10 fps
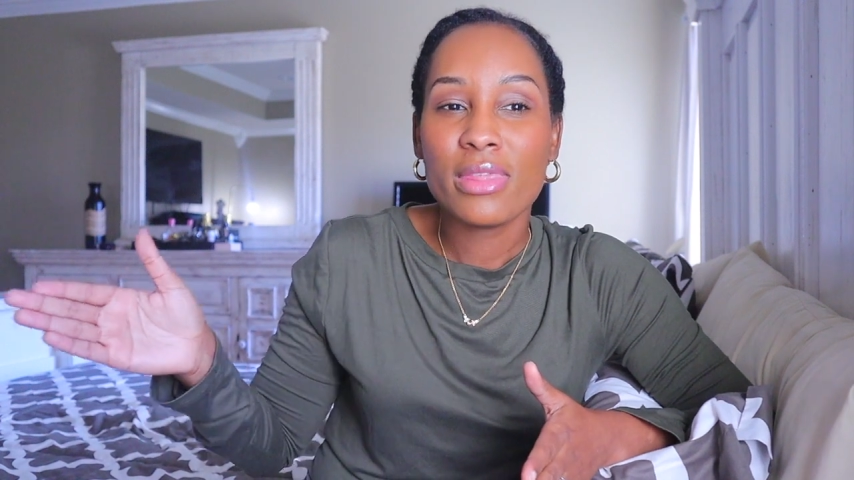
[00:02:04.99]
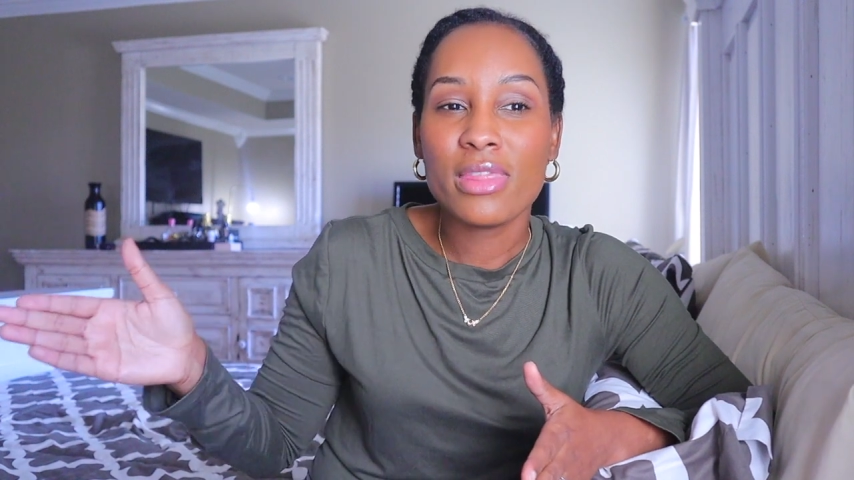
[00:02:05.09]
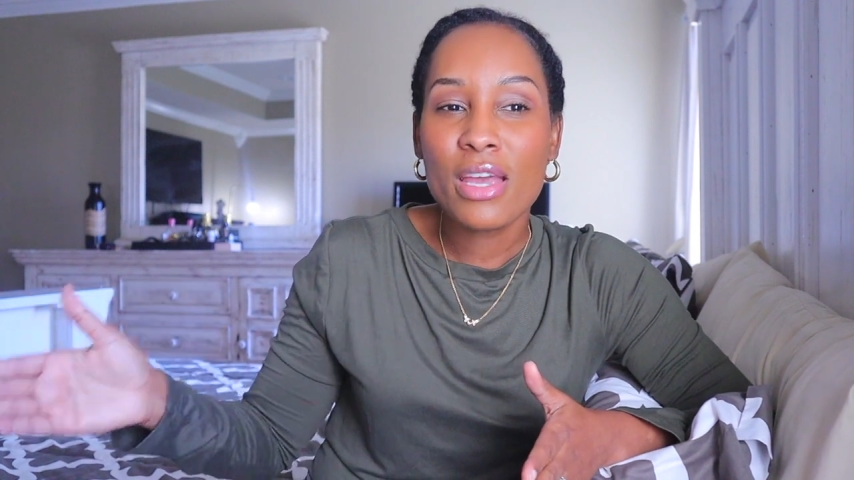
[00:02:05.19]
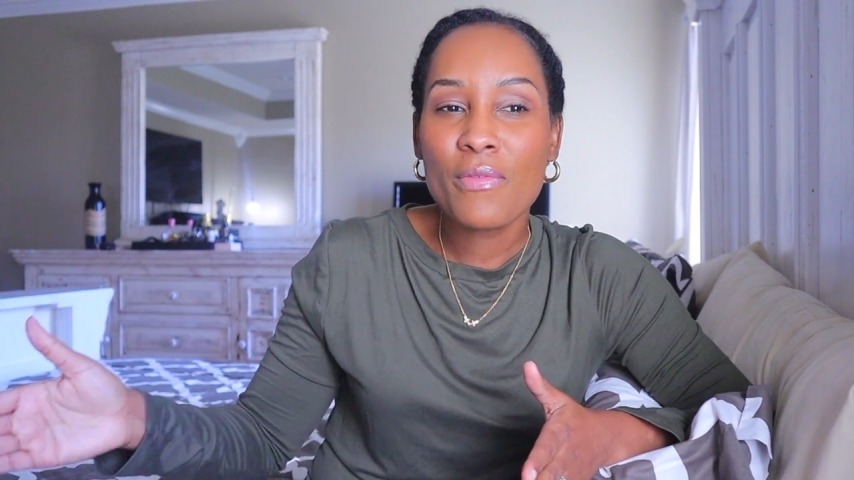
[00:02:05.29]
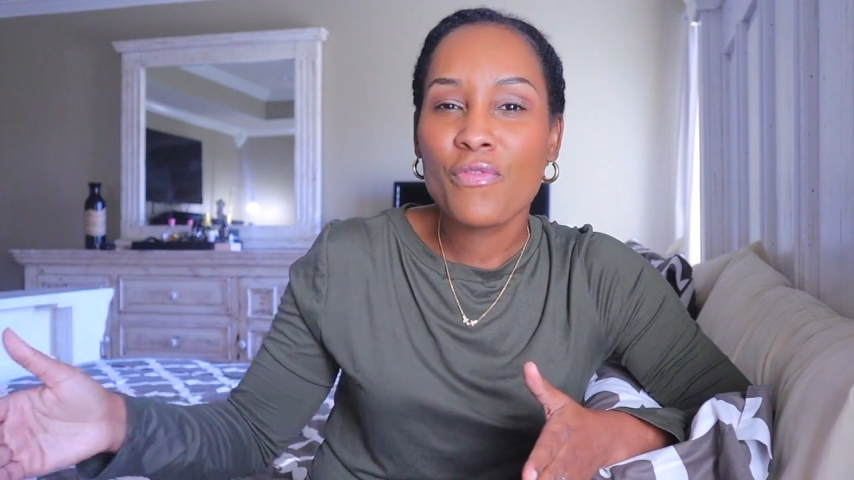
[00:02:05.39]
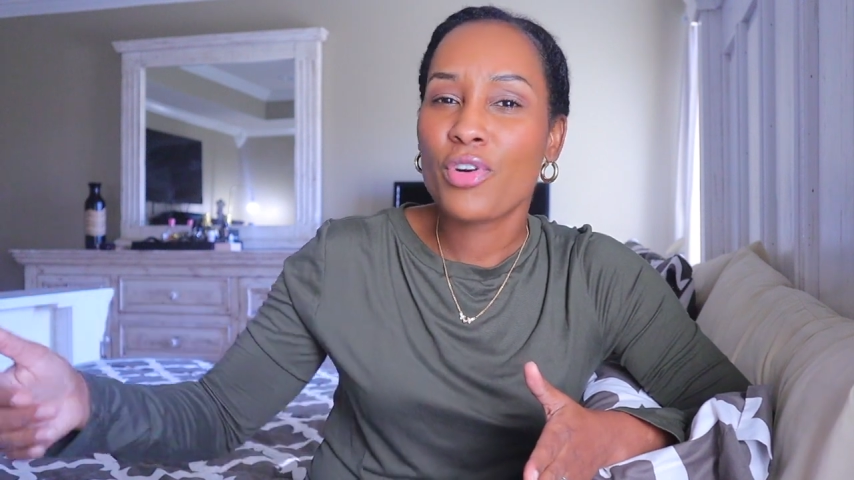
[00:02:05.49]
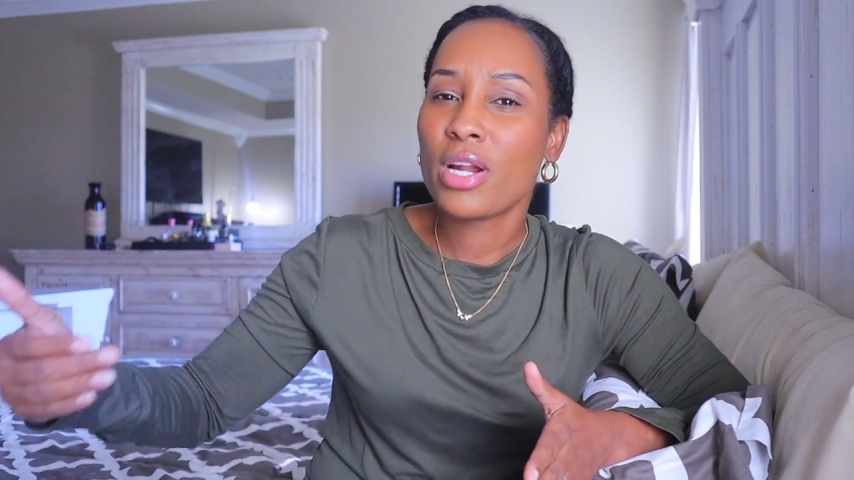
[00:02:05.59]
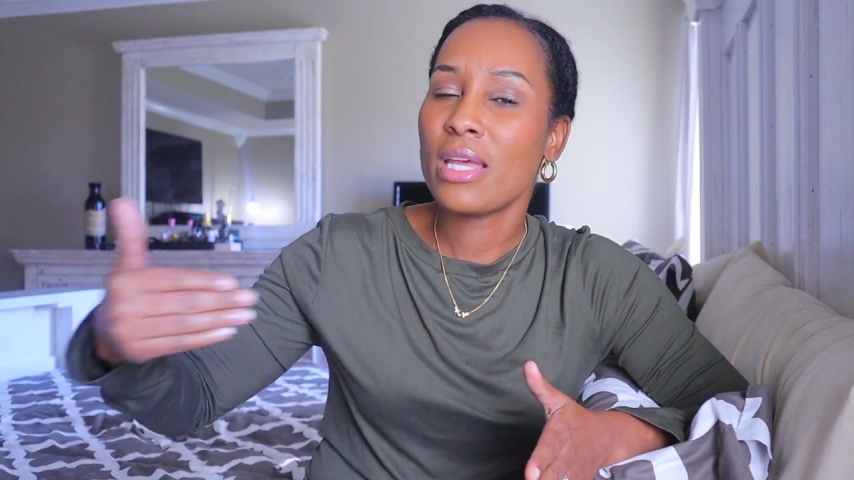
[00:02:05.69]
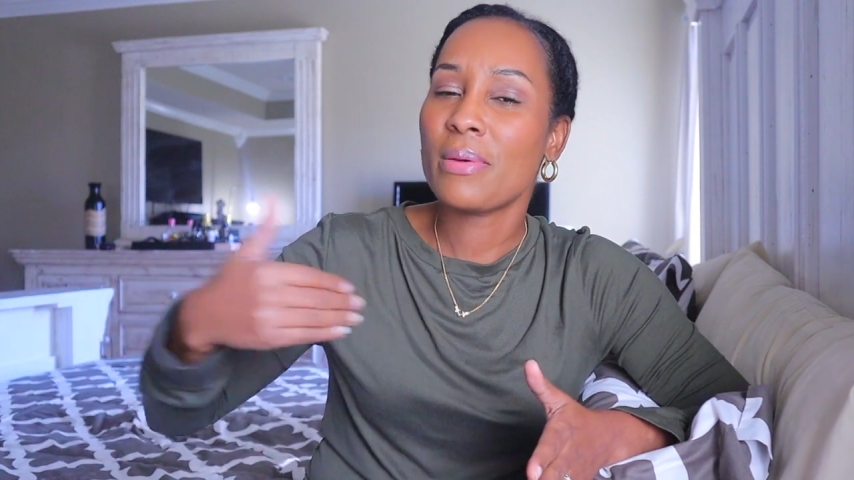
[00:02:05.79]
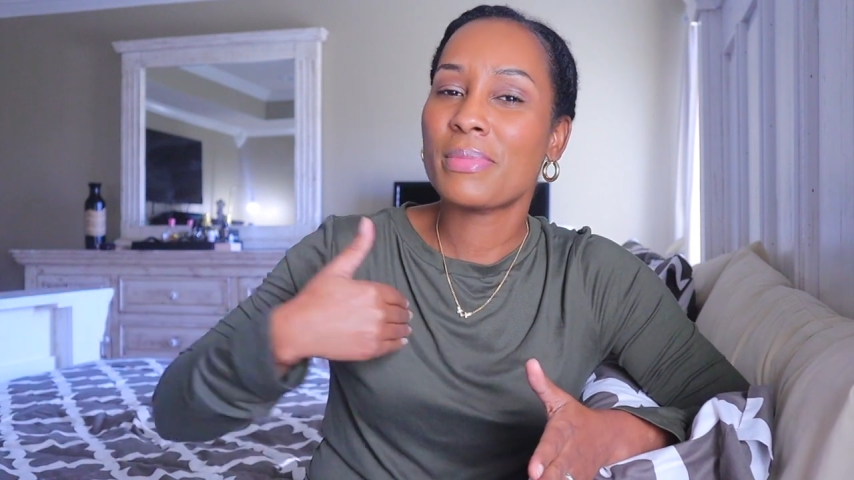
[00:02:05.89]
them for
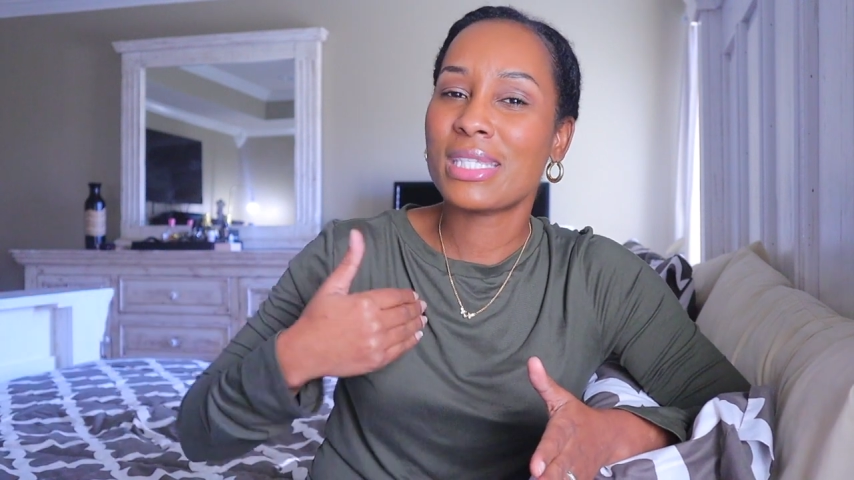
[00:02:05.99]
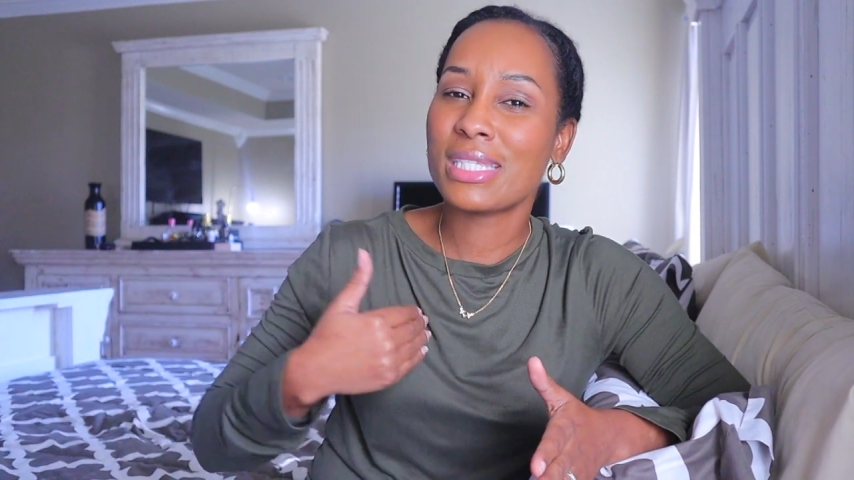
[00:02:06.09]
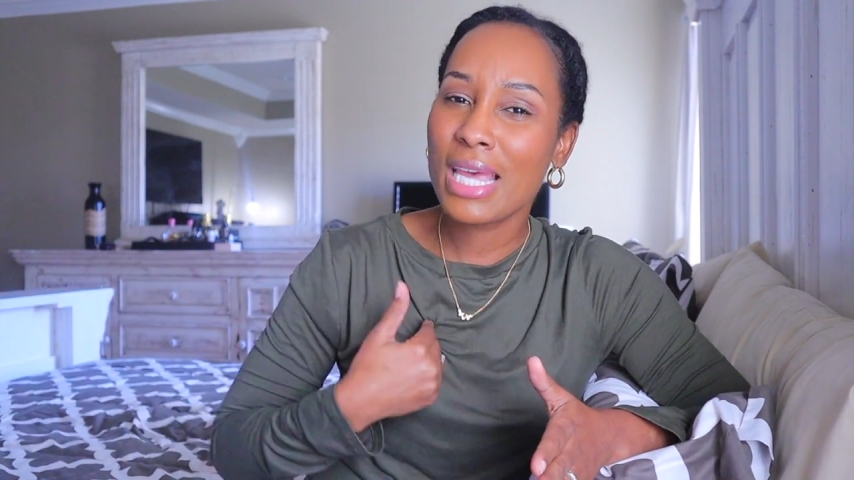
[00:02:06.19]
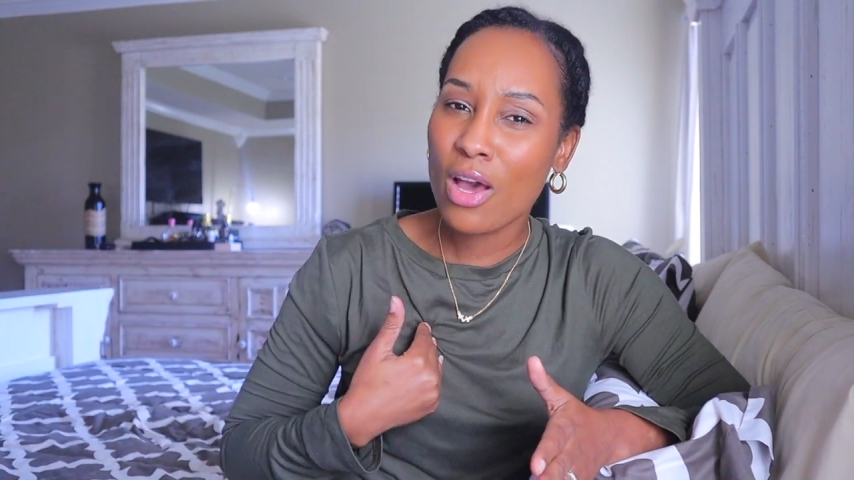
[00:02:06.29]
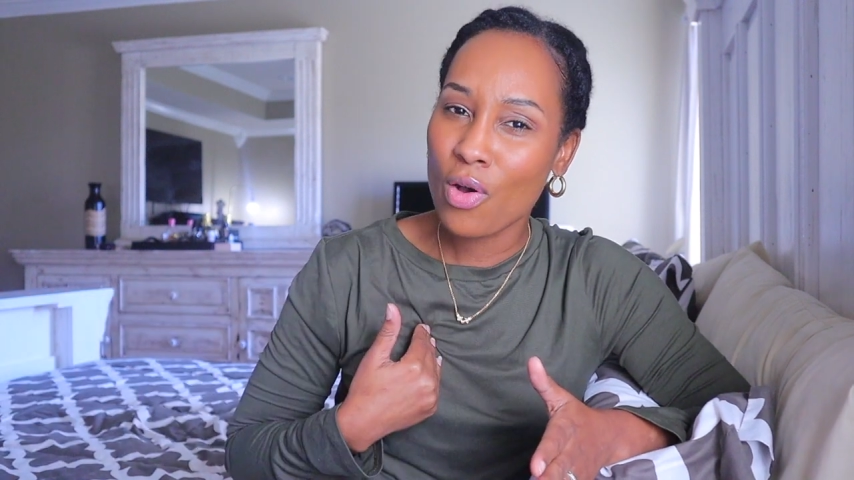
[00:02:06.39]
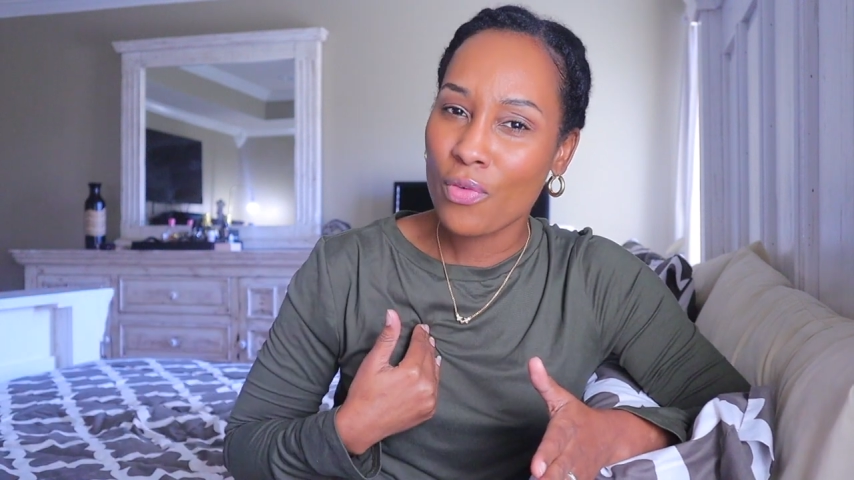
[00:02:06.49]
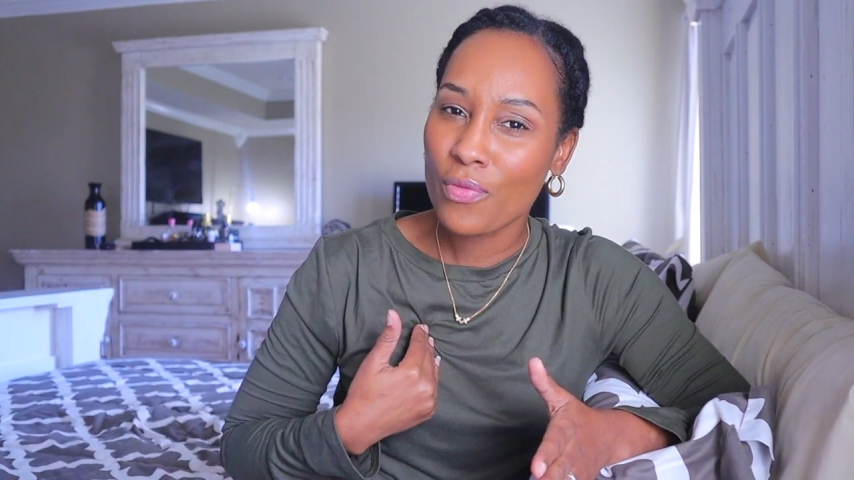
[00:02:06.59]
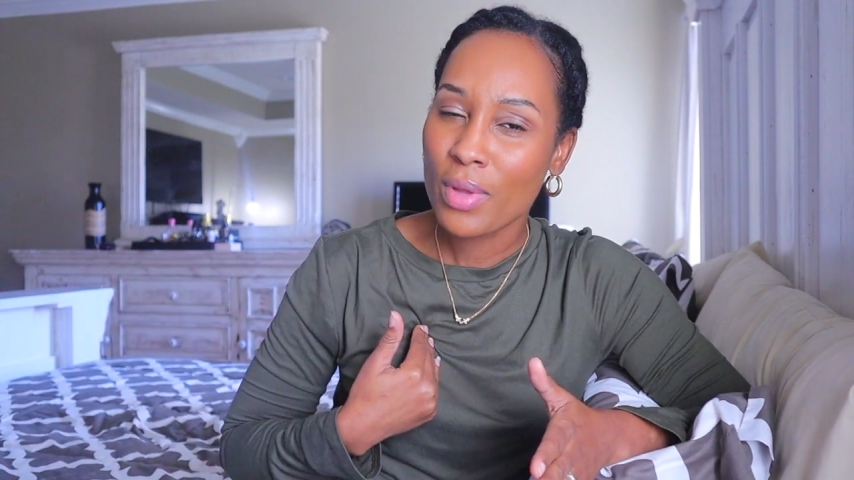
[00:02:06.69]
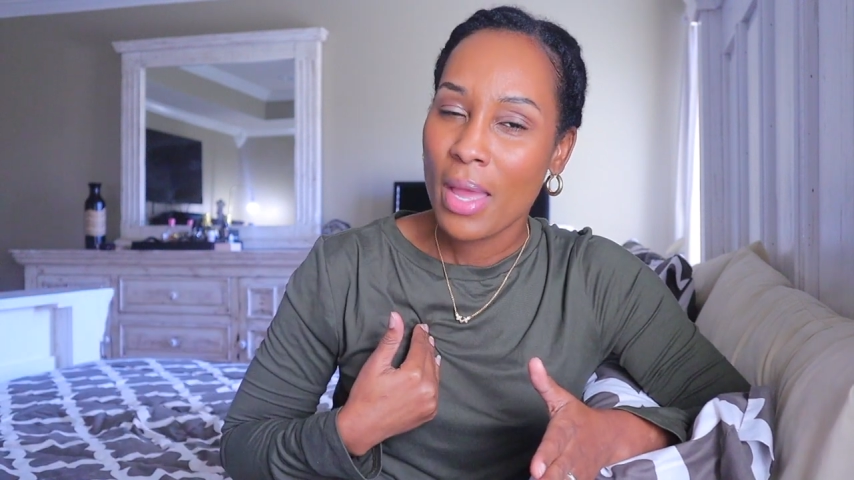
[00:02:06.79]
himself,